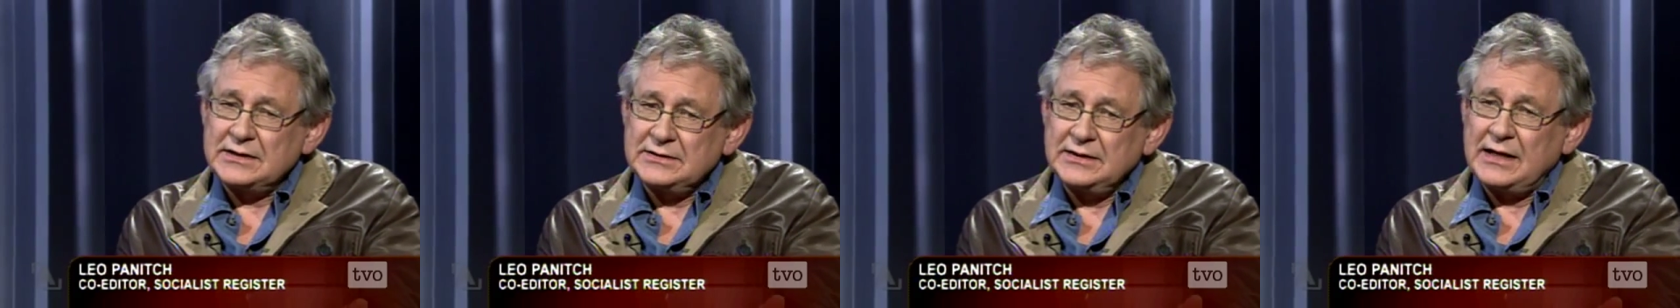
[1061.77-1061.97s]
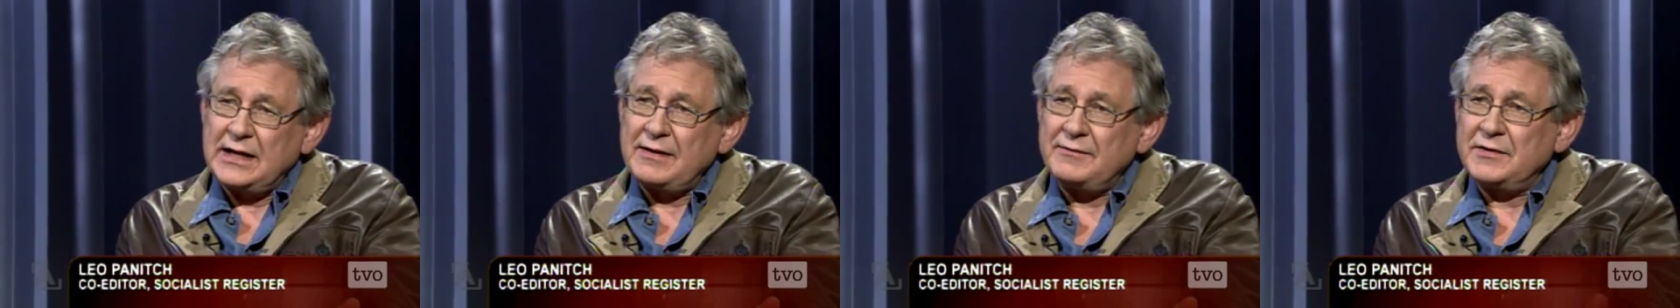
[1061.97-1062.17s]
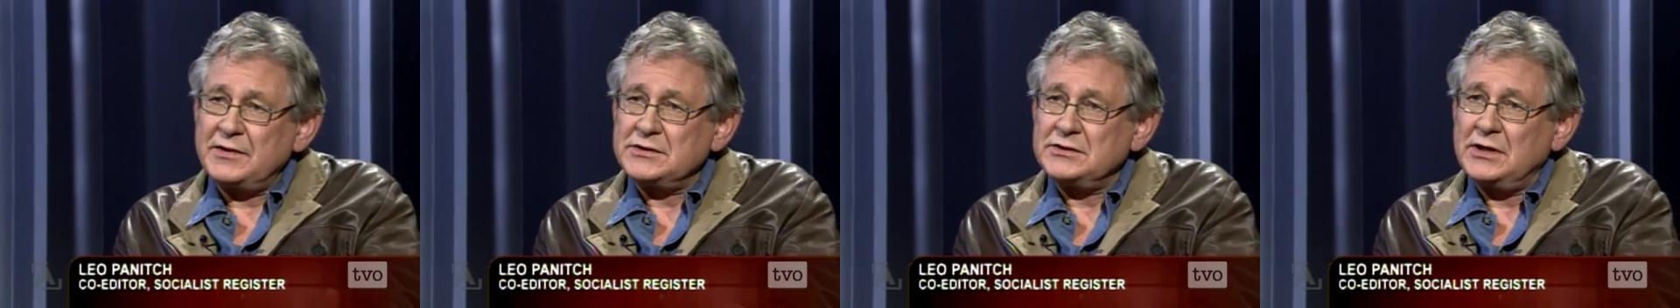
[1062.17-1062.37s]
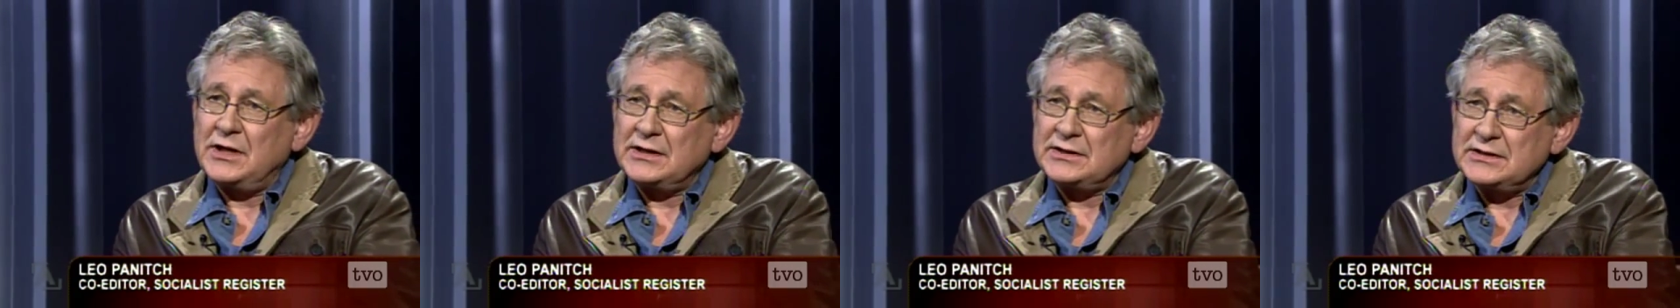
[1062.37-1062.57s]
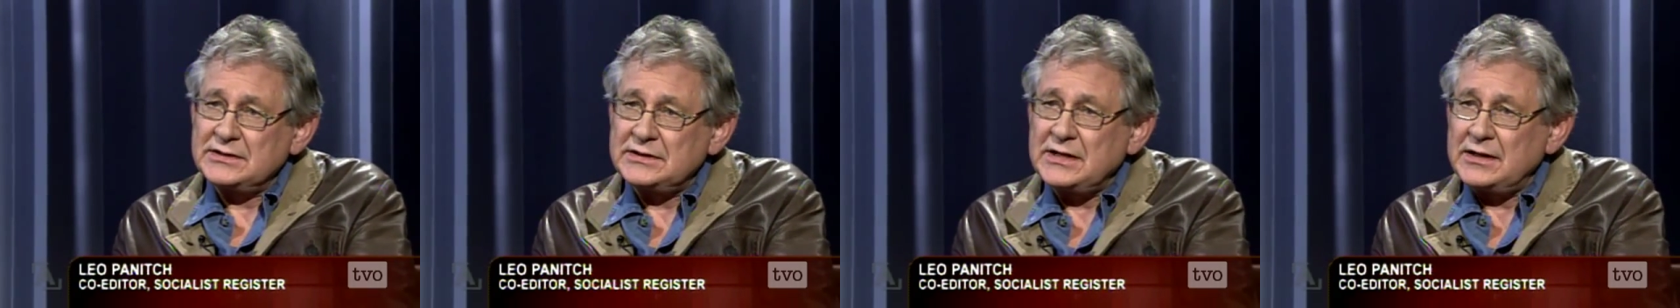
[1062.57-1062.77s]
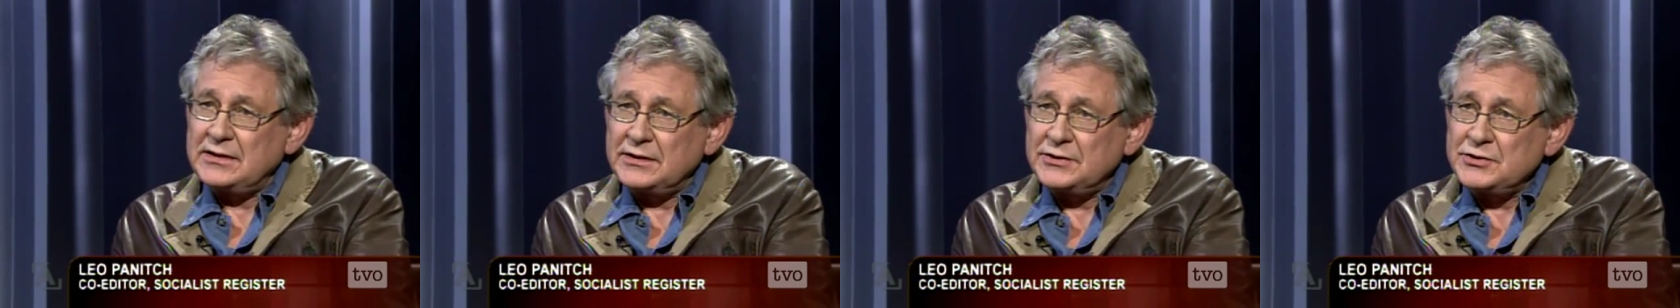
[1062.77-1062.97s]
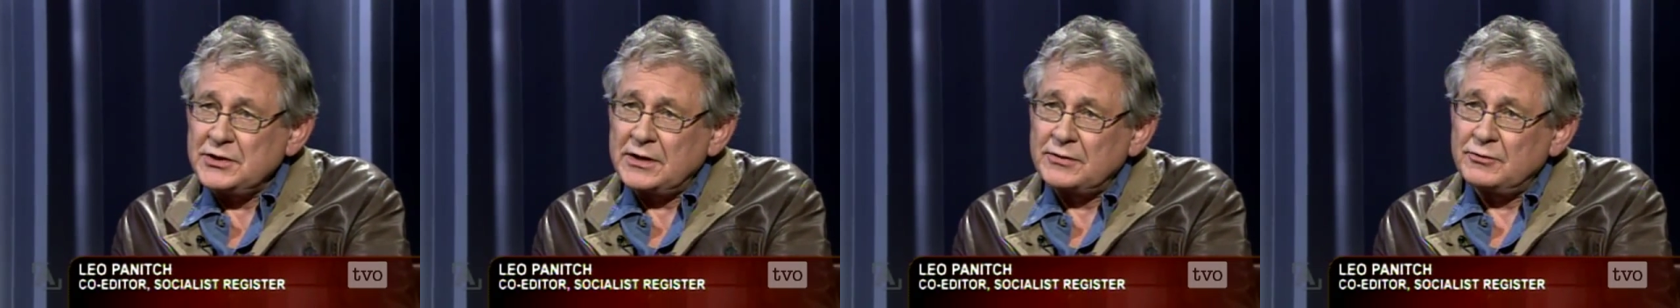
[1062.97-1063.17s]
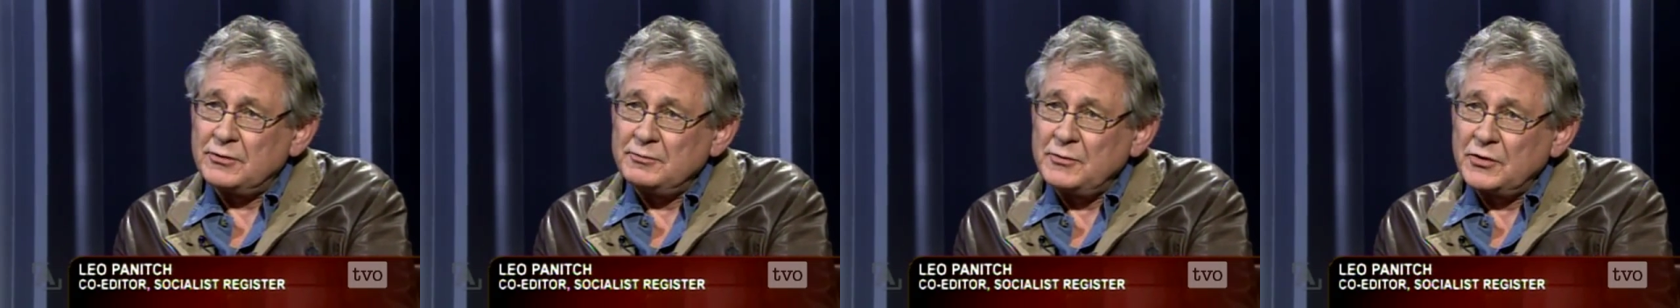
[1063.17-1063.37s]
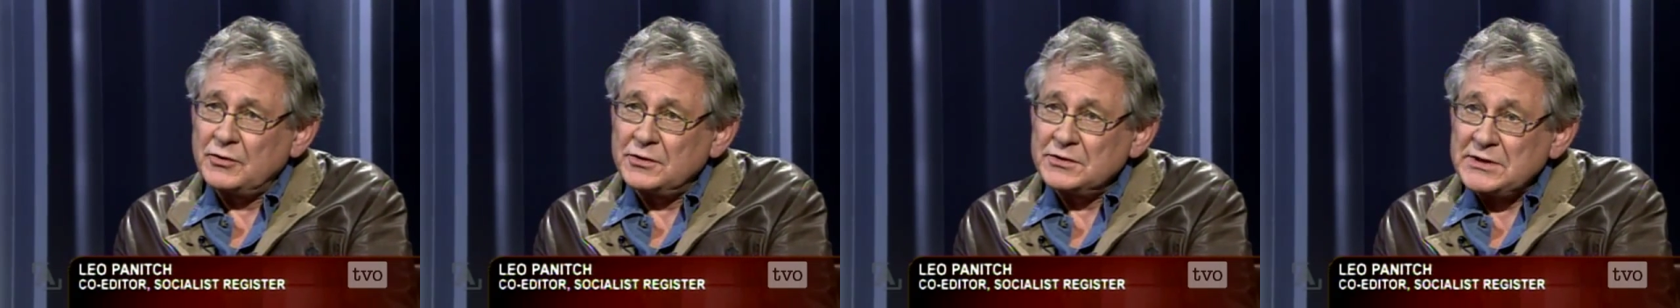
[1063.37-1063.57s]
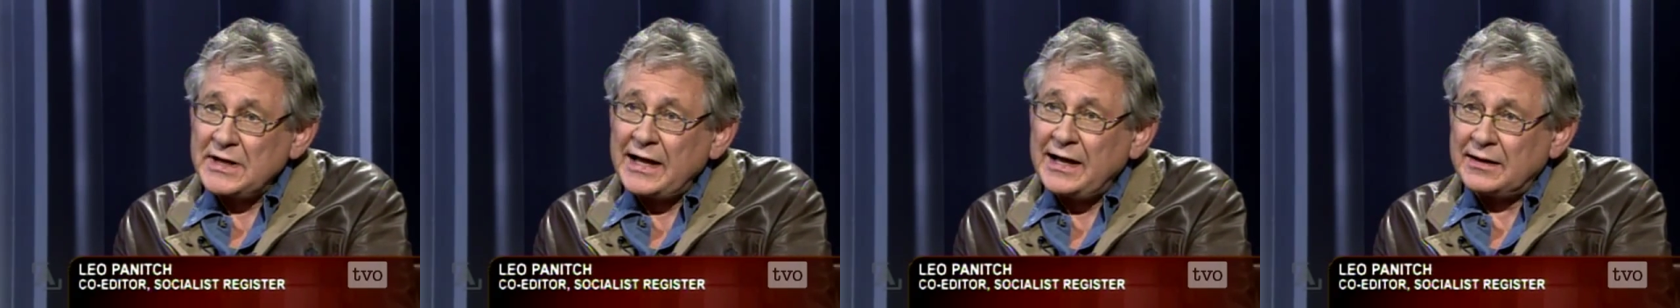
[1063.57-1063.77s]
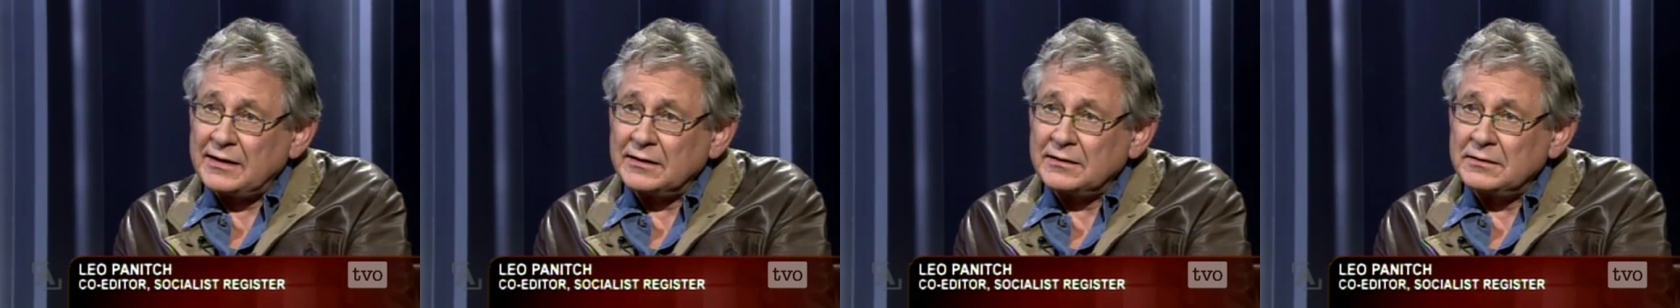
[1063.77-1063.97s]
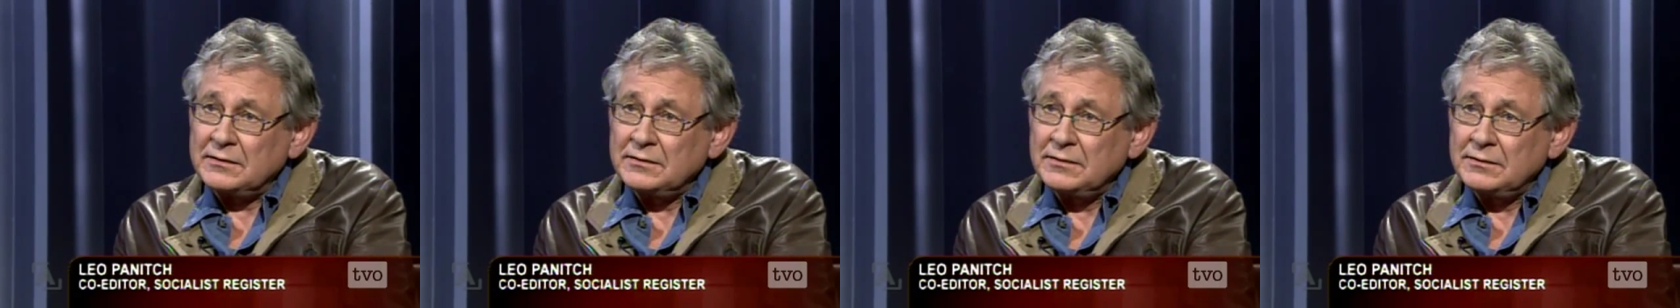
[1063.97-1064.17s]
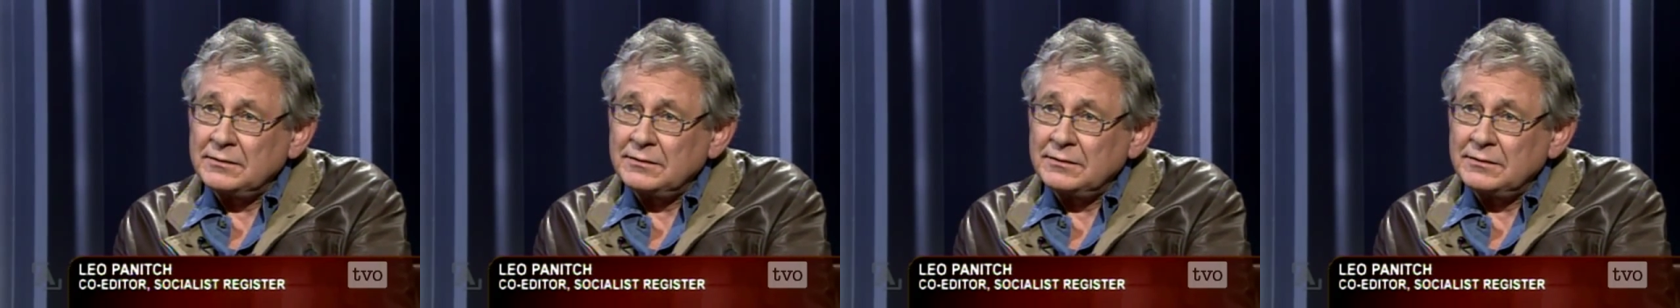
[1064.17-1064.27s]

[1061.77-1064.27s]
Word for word: doesn't have it is not to say that General Motors had it,